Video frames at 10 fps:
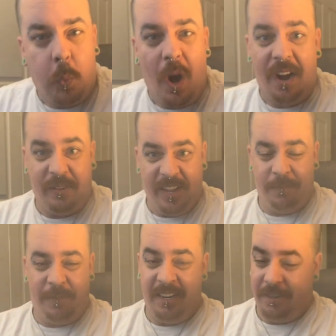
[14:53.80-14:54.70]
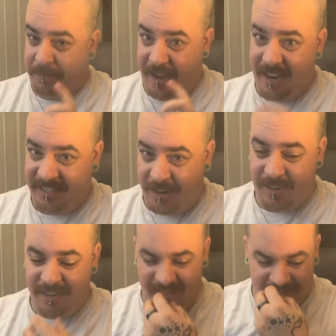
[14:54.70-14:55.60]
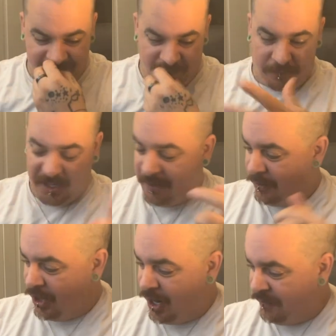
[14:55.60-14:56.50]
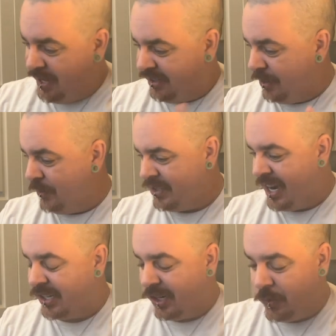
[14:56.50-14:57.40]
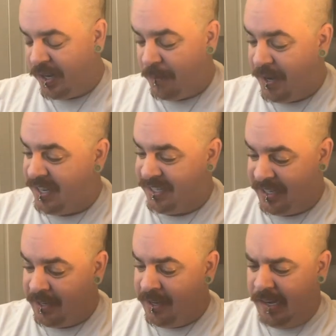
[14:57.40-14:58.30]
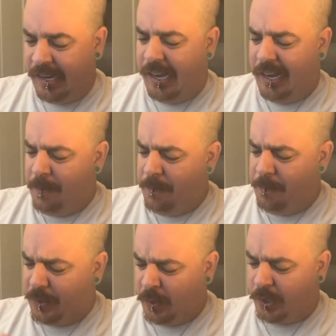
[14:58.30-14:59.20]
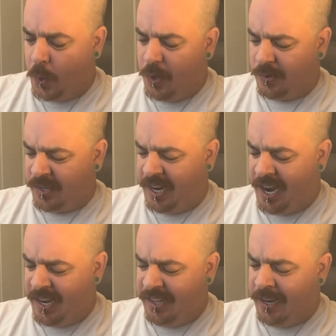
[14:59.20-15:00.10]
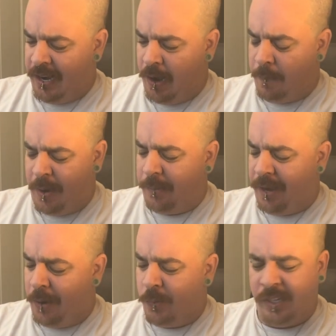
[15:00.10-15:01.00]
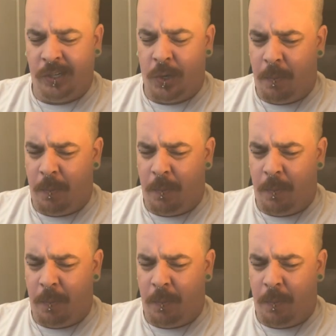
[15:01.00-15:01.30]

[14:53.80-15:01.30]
wow, that fired fast, hard, and then the flavor was actually quite amazing. with the coils I got in there now, I wouldn't